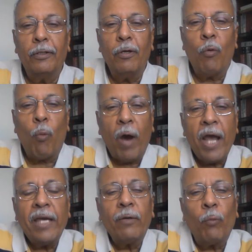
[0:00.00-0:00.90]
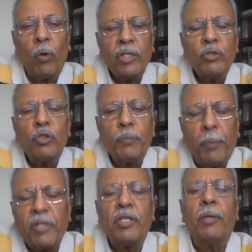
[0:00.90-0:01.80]
Why? What is so
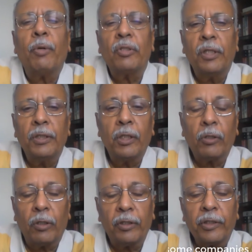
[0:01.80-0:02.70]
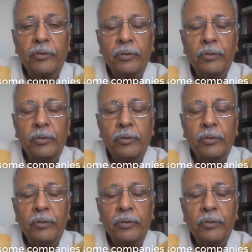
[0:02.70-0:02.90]
special about the Indian context?